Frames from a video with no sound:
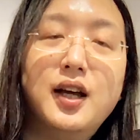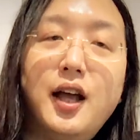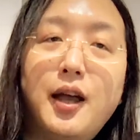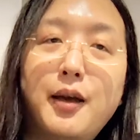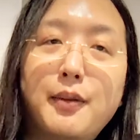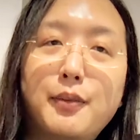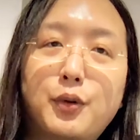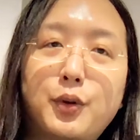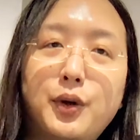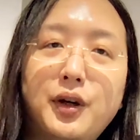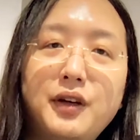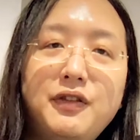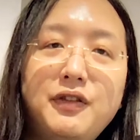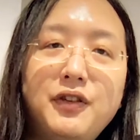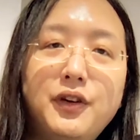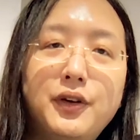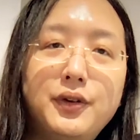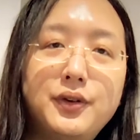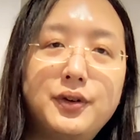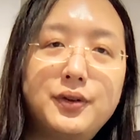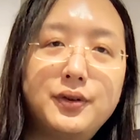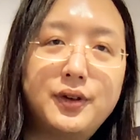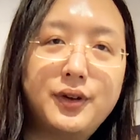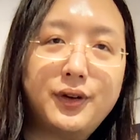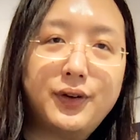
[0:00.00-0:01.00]
I'm grateful
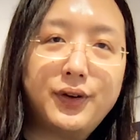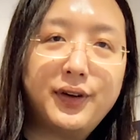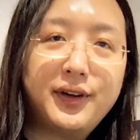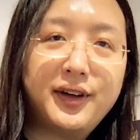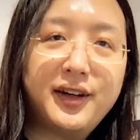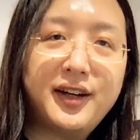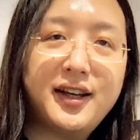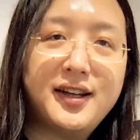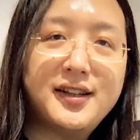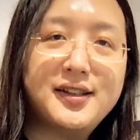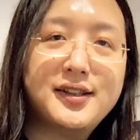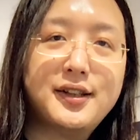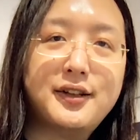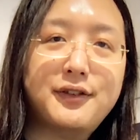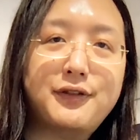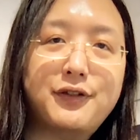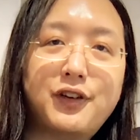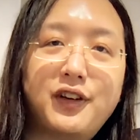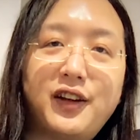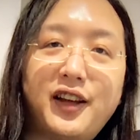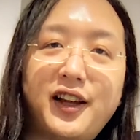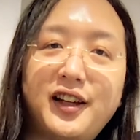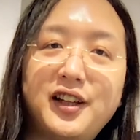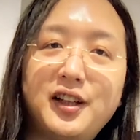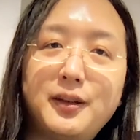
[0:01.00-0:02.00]
to the organizer for
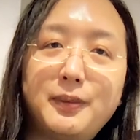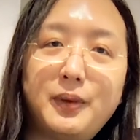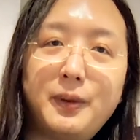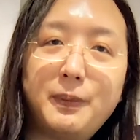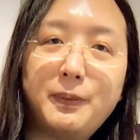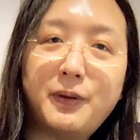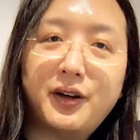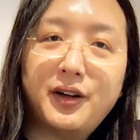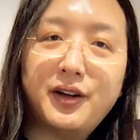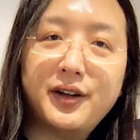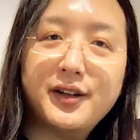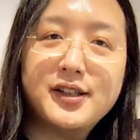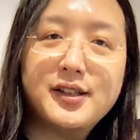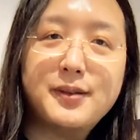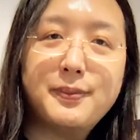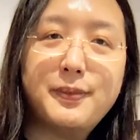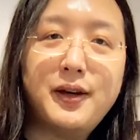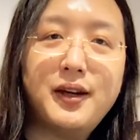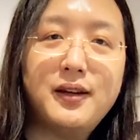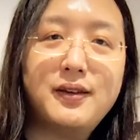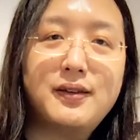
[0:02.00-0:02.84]
letting me participate